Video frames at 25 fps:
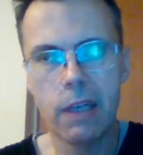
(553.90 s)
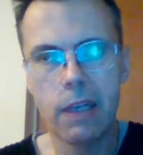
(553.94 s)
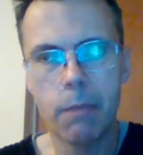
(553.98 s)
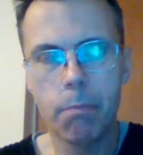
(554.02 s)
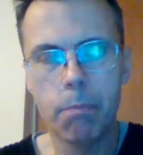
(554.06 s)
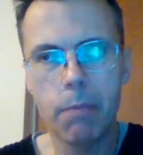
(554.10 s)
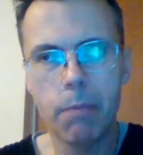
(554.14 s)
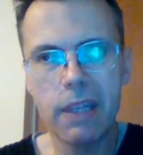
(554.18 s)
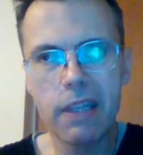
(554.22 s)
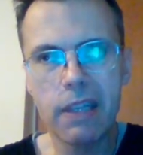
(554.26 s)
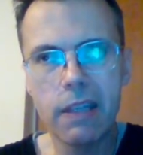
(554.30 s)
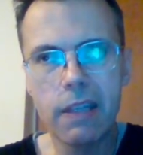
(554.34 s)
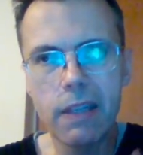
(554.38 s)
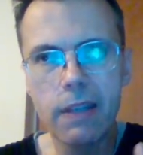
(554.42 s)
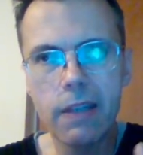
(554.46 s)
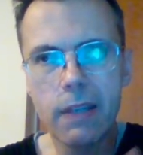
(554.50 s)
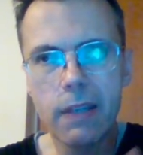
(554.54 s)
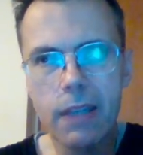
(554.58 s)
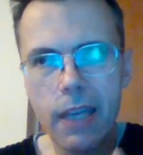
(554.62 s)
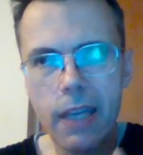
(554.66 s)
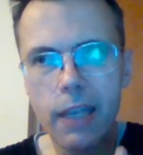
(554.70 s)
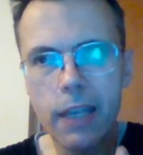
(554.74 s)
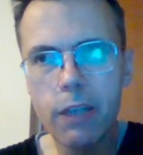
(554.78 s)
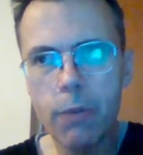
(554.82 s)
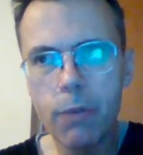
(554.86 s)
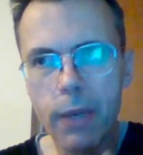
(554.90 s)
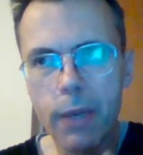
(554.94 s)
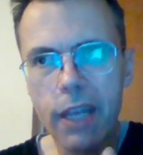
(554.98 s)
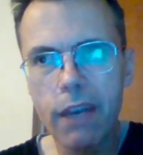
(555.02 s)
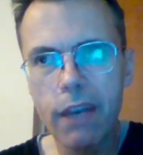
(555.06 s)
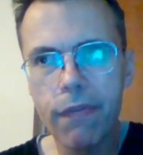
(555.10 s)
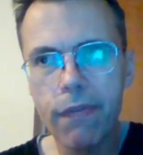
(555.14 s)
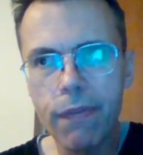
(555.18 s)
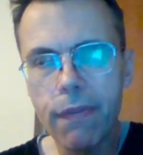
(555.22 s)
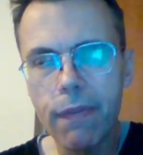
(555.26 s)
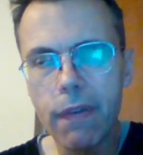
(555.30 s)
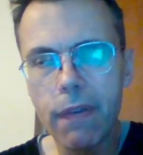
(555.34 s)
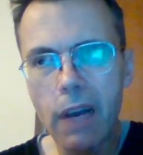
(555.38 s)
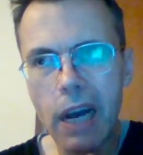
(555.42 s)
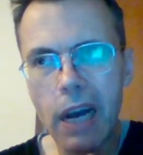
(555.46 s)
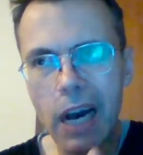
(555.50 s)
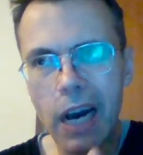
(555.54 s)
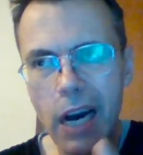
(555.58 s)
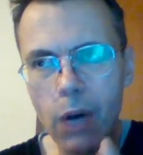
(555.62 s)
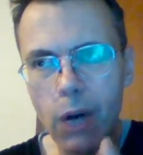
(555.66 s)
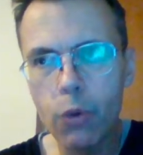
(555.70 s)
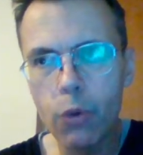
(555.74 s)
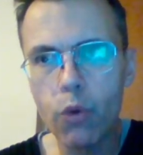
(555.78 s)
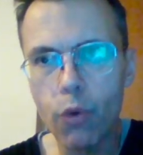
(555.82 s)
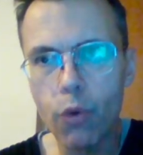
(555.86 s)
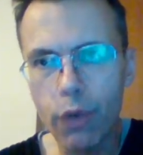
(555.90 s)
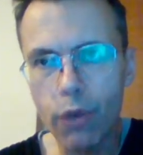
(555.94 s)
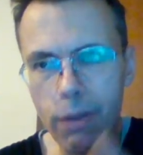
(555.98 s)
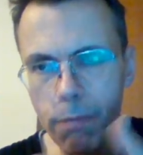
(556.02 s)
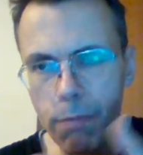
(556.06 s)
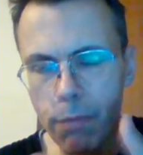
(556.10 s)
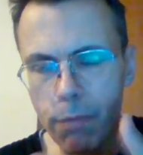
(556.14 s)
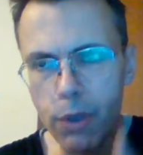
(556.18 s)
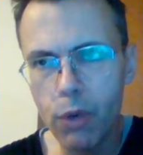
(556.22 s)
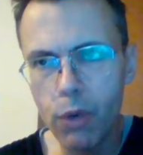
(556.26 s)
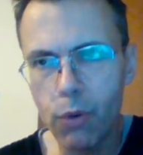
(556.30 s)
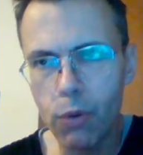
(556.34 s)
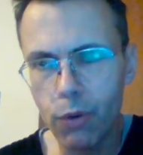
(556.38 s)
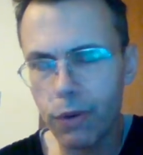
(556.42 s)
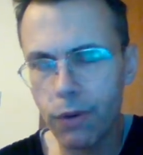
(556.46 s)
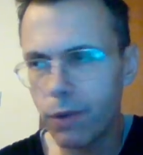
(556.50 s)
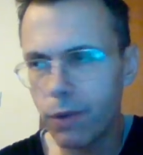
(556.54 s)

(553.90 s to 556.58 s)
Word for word: But in this case, we have autoimmune.